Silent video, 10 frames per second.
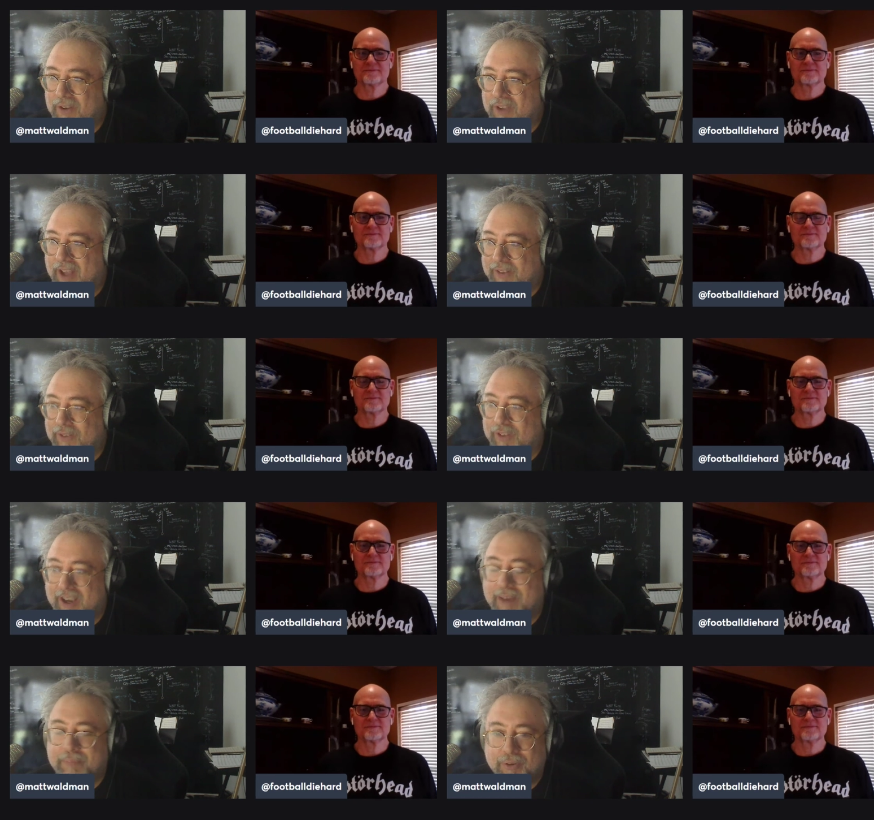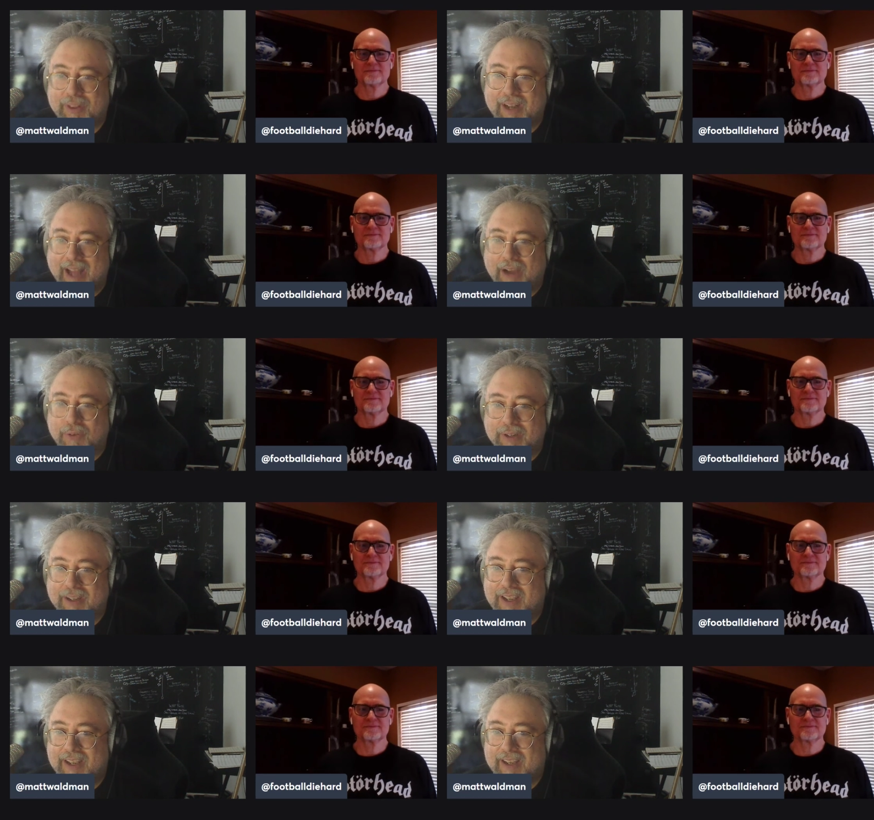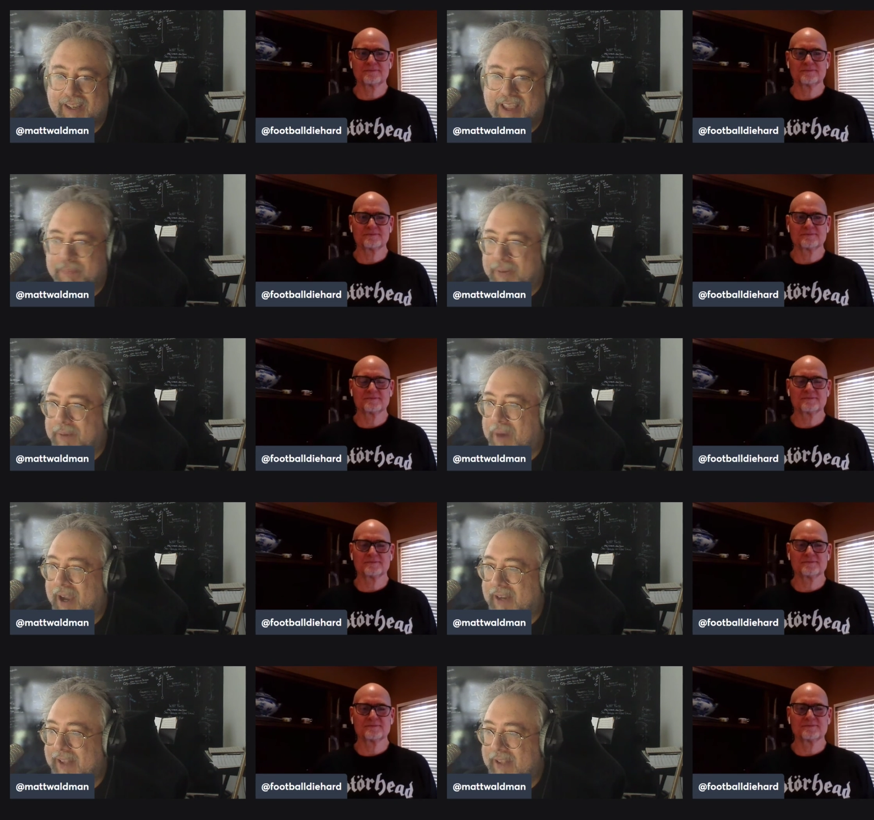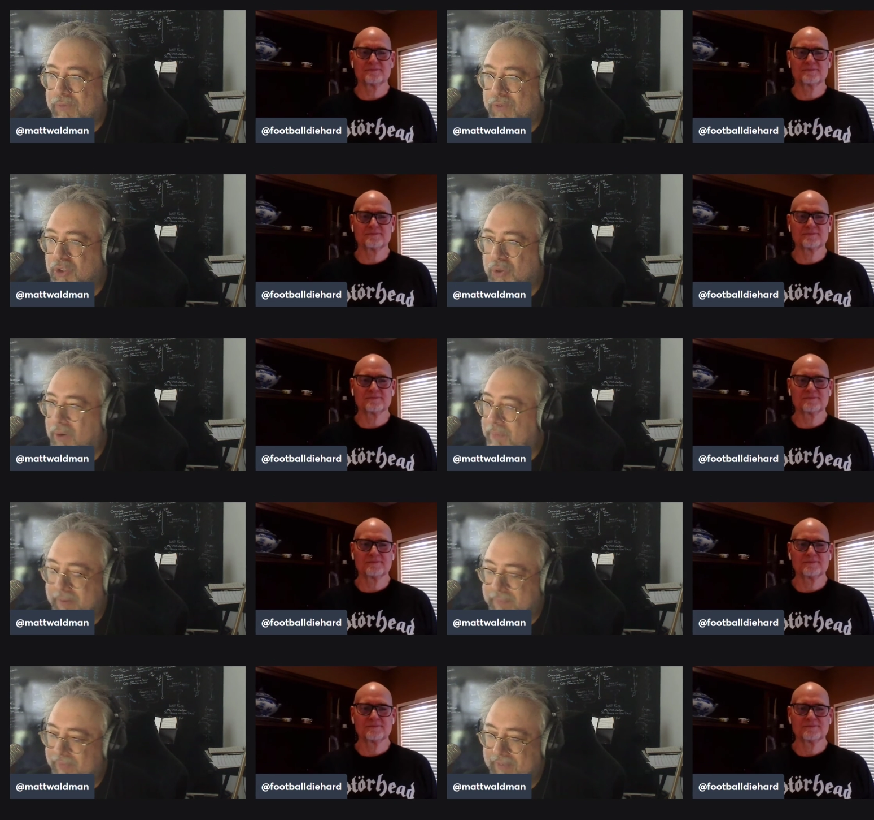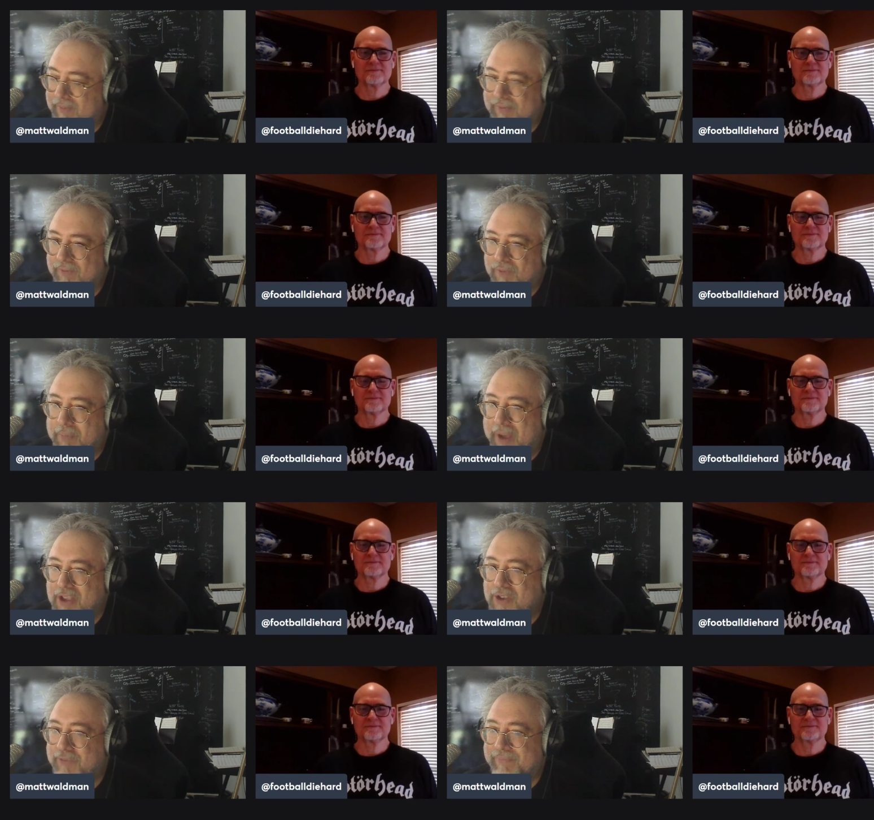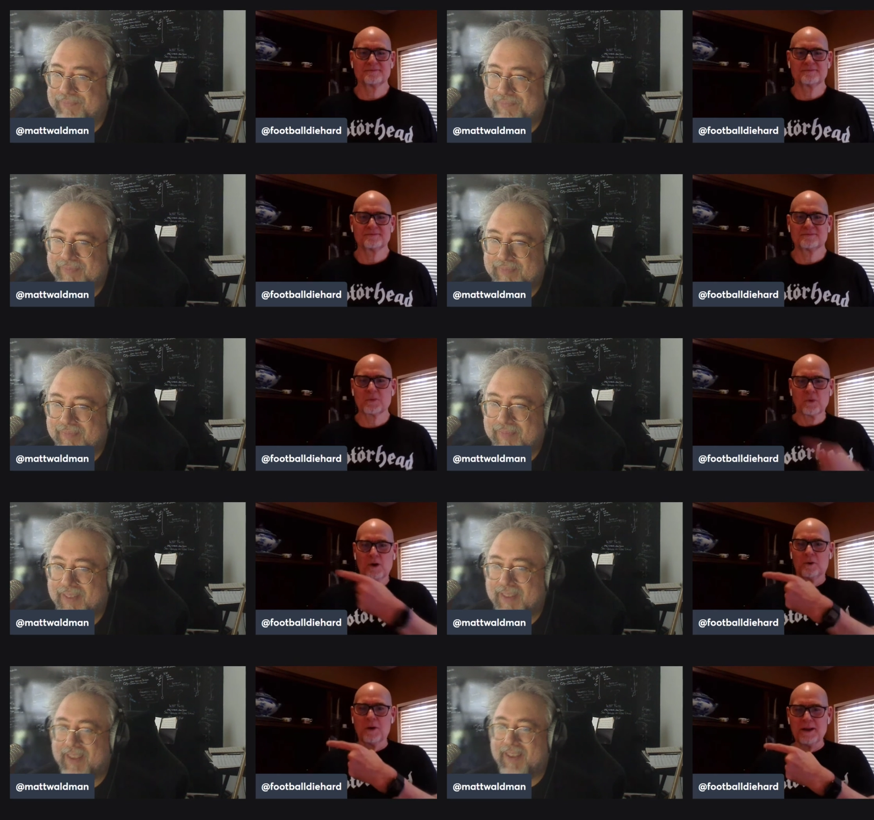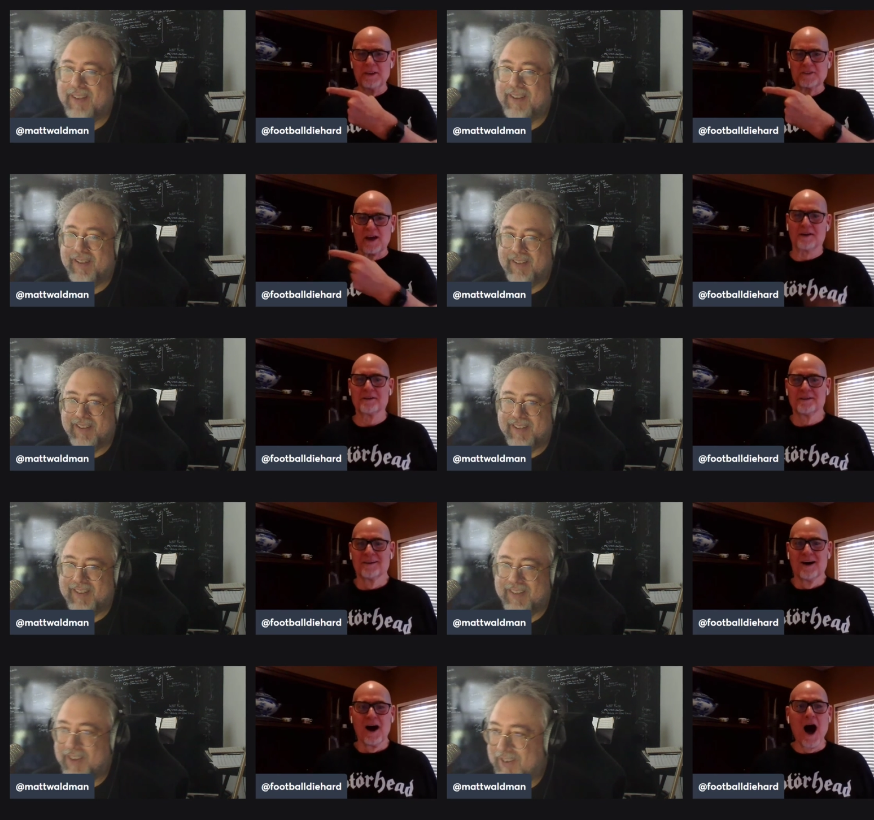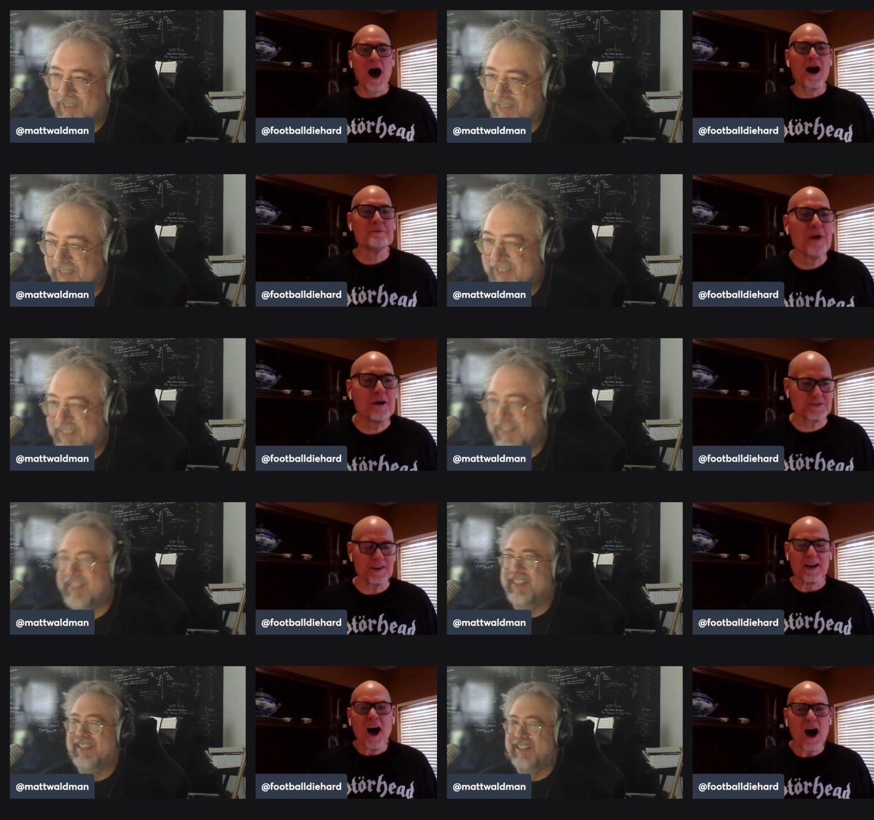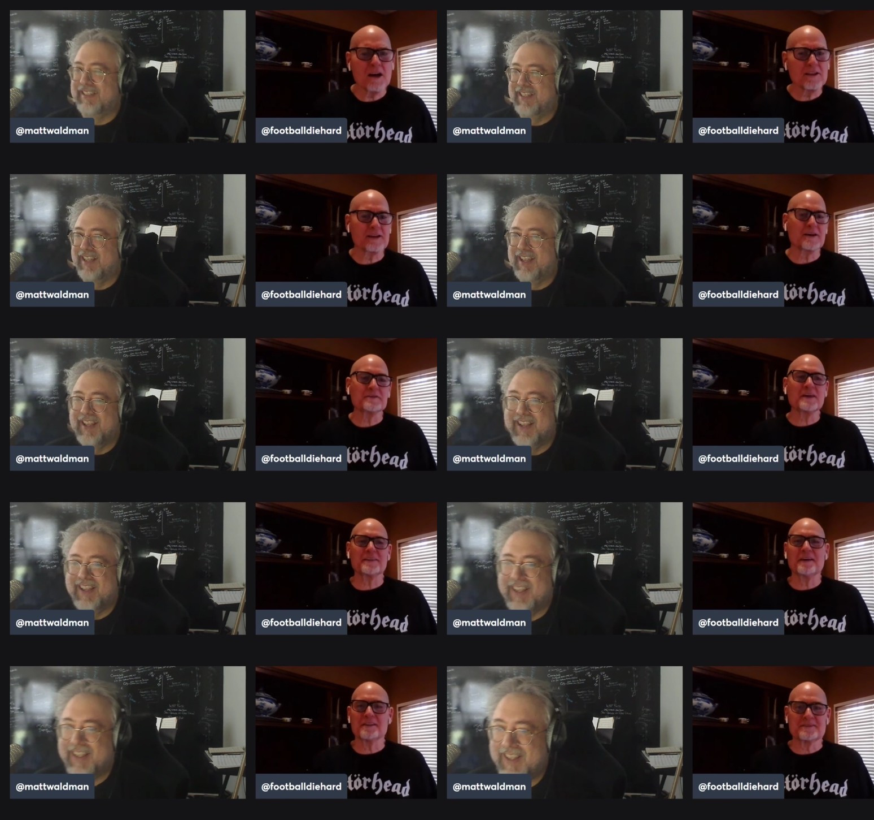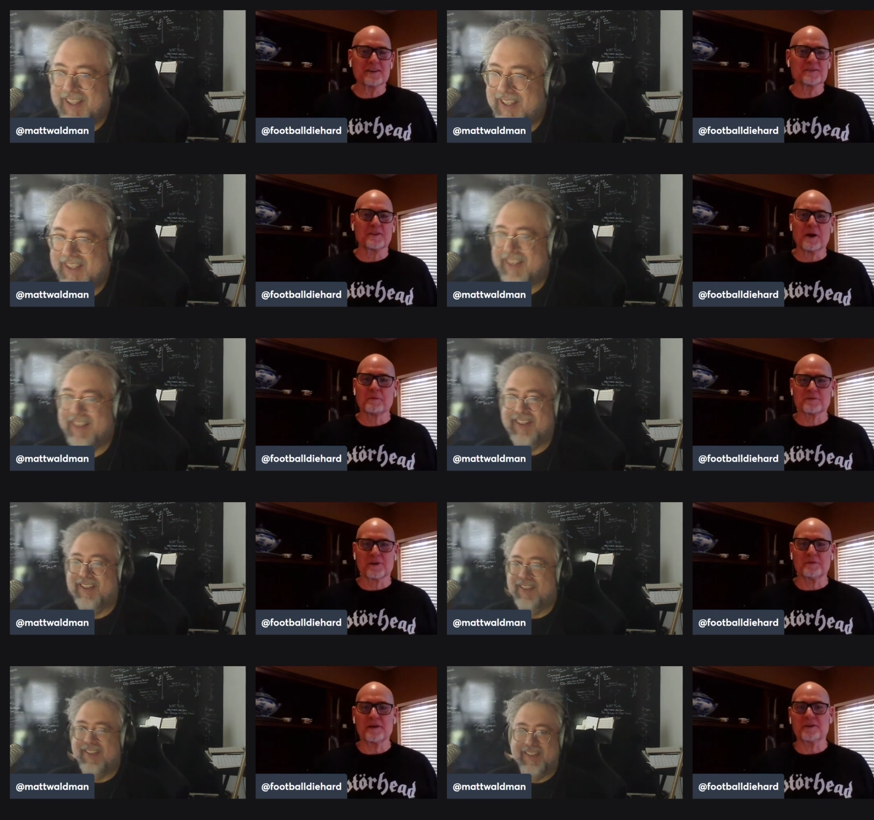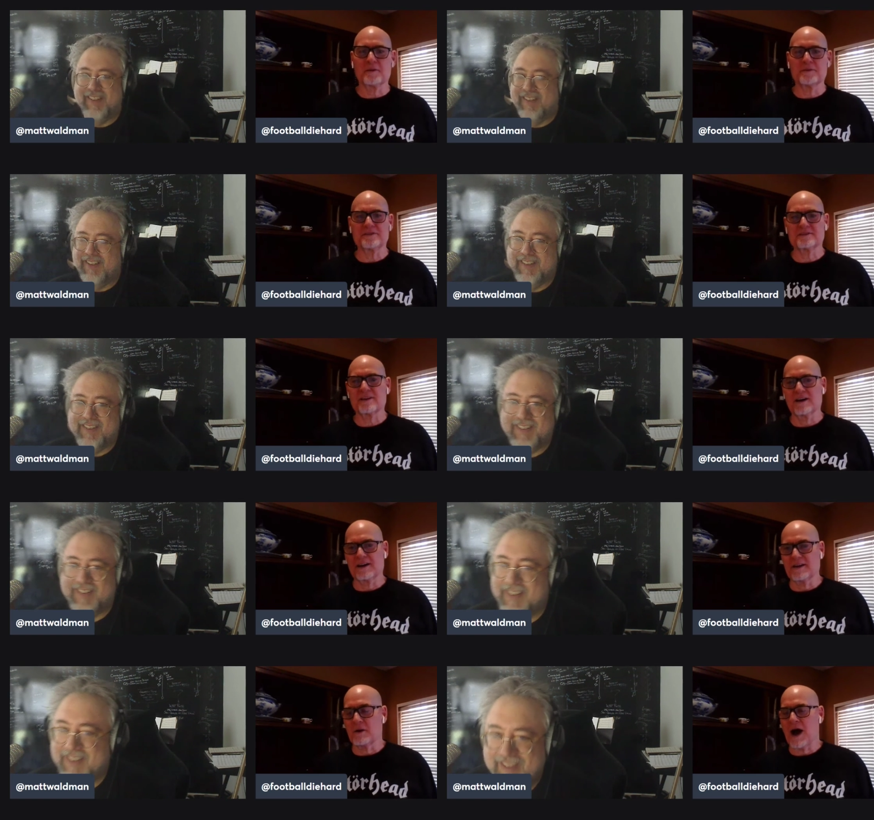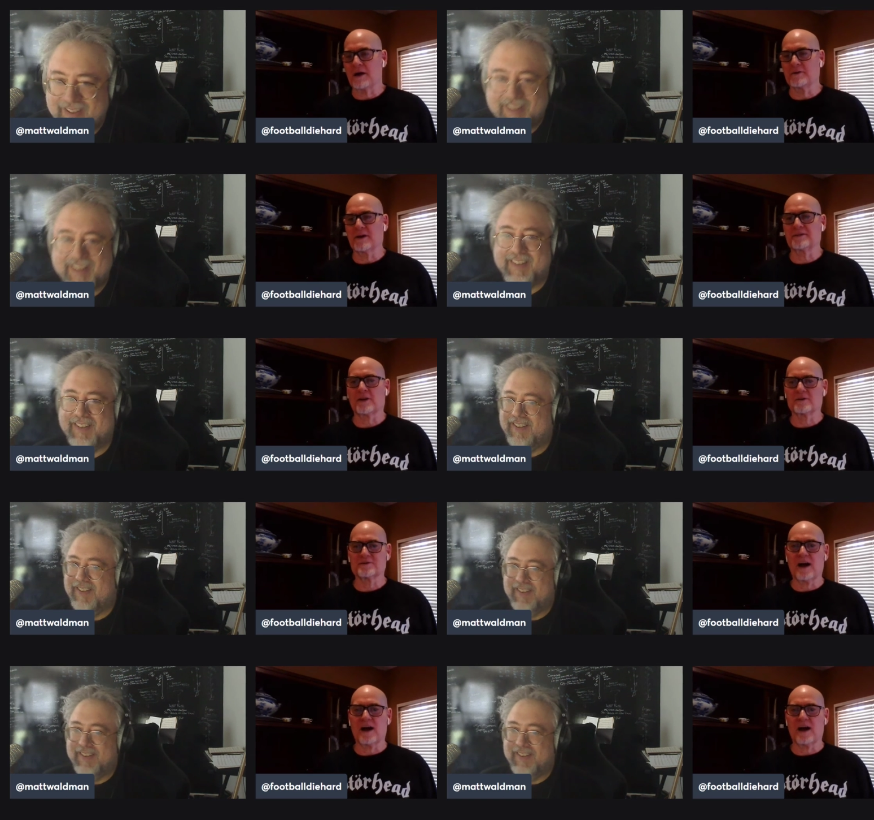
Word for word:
Speaker 1: on. There's a couple that I would keep in mind. That's for sure. But what about you?
Speaker 2: What he said. Uh, mostly. Uh, like, I think at the end of the season, the numbers are going to be there, but just, uh, you know, how you get there is